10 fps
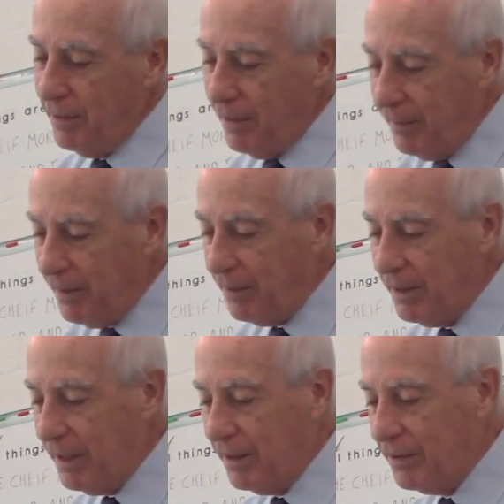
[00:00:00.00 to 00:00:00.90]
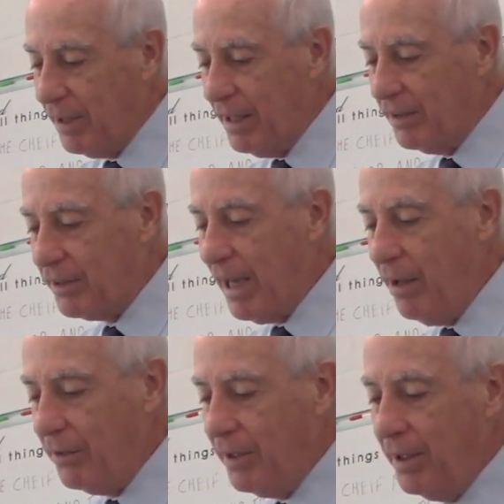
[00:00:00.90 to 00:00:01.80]
And there he is. And his
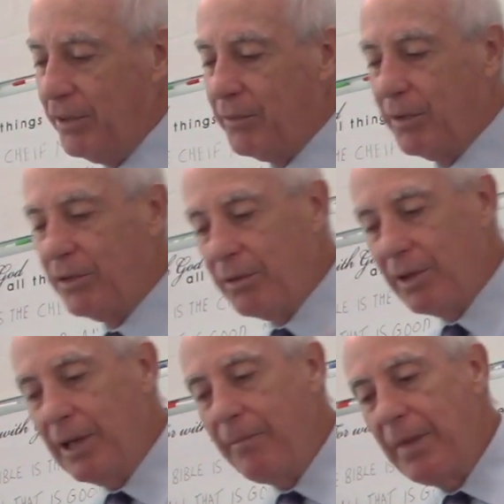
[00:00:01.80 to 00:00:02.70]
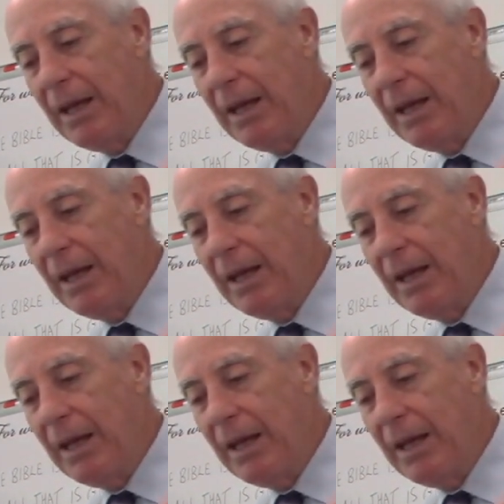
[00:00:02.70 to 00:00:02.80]
countenance, verse 3,